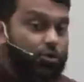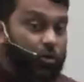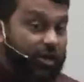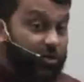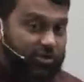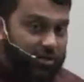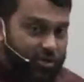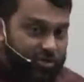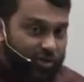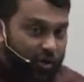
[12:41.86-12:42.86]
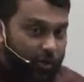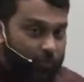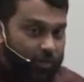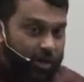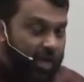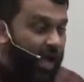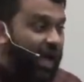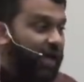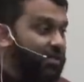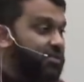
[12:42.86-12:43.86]
2,000 years ago.
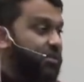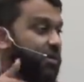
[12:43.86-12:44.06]
And